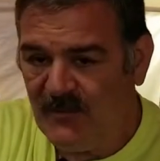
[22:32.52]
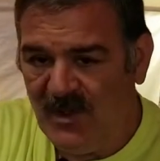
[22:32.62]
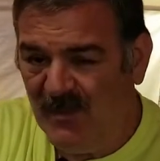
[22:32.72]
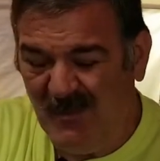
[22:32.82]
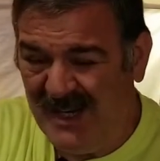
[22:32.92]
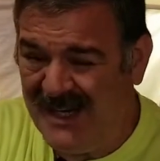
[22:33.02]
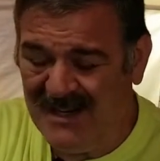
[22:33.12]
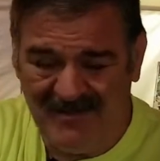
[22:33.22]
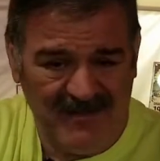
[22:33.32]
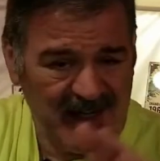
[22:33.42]
might get
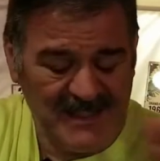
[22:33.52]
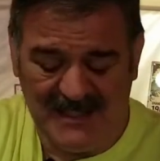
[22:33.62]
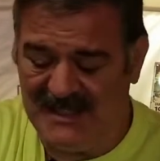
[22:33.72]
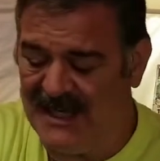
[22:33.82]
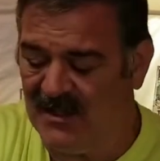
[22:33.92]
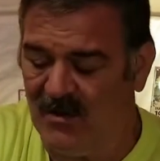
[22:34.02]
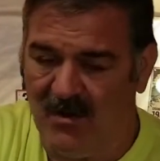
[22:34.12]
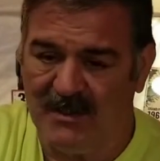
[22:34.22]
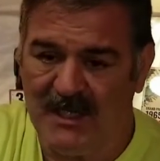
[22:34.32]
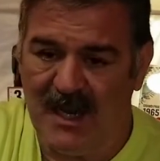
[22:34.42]
infected, take a
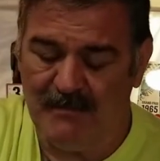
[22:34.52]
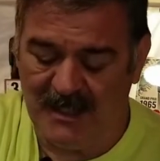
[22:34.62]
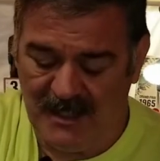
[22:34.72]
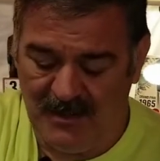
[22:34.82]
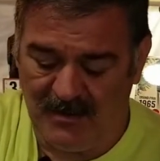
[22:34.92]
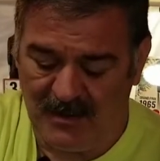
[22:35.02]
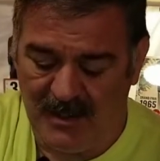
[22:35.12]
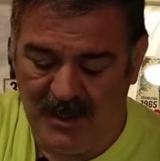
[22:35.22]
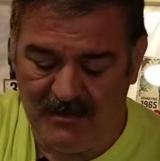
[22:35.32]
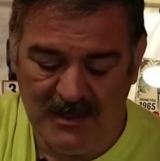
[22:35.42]
long time to heal. You
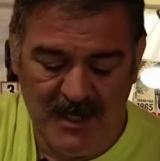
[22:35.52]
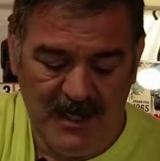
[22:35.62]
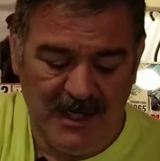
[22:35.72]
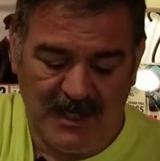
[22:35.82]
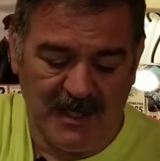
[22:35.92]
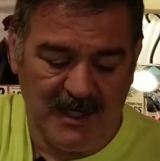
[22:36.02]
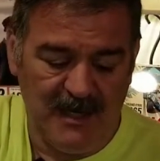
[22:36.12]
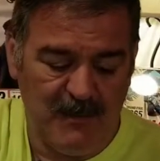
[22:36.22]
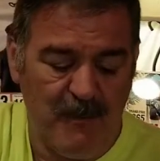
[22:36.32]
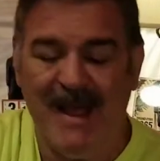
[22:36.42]
know, it can
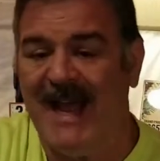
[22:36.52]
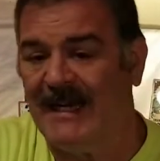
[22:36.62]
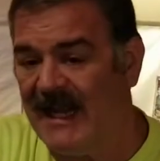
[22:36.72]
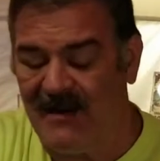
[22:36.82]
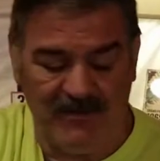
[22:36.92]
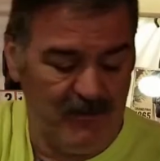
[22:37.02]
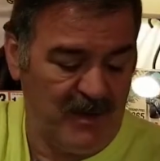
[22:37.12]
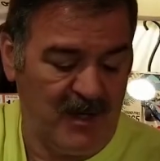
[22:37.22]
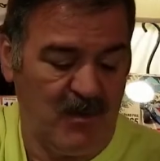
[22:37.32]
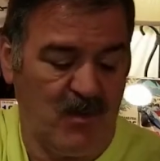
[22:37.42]
keep a bad day from
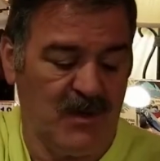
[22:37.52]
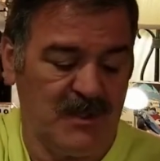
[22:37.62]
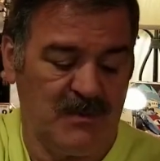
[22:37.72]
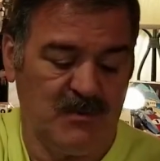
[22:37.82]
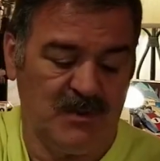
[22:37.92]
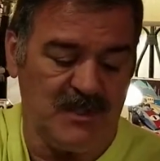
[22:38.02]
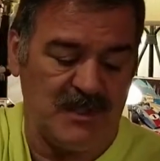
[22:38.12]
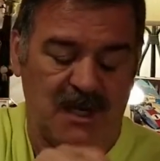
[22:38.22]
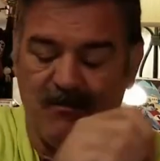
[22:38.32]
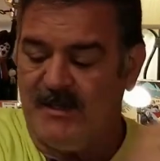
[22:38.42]
being worse. We'll just
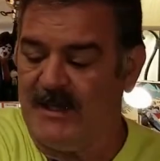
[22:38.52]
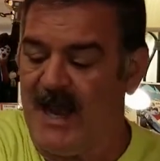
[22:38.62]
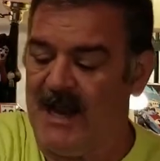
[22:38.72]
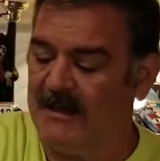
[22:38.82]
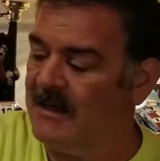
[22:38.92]
go with that.